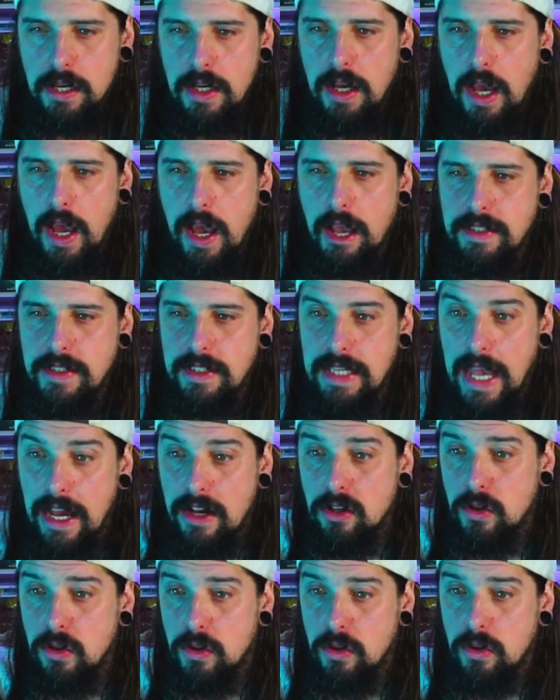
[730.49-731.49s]

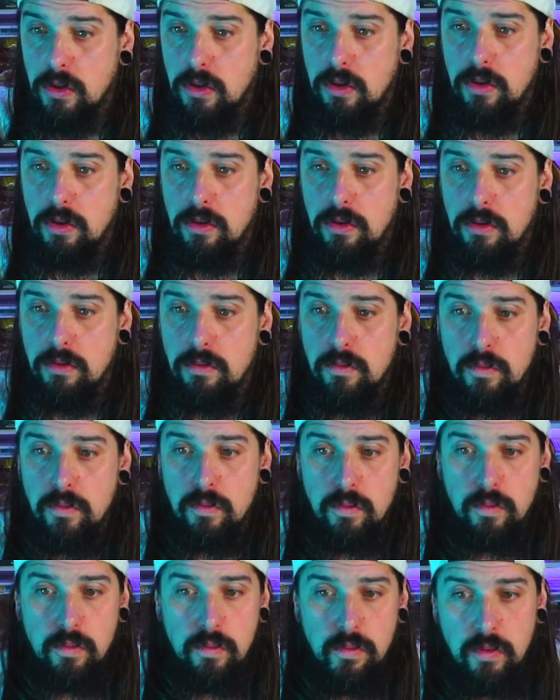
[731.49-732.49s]
Zangor,
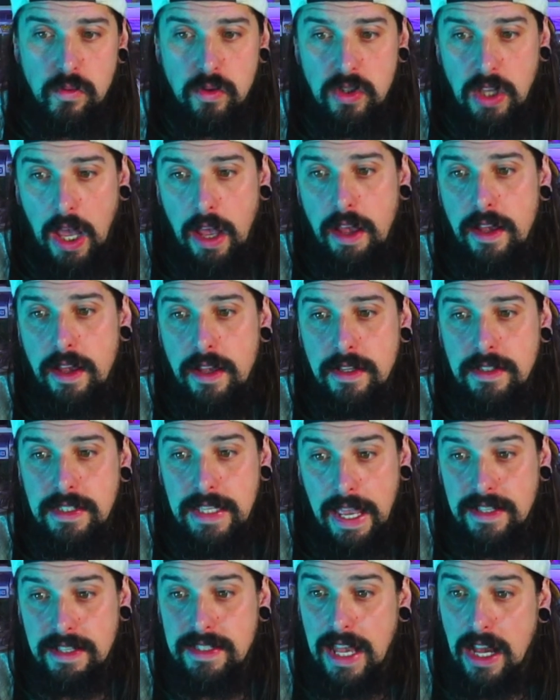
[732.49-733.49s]

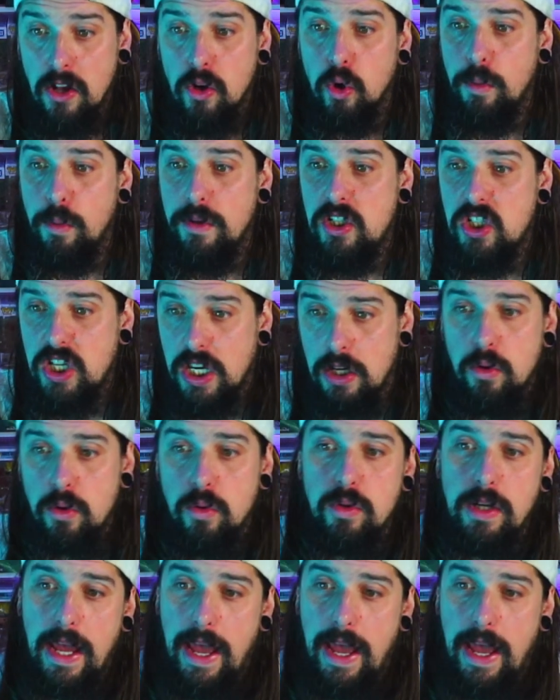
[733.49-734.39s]
Zangor with shield,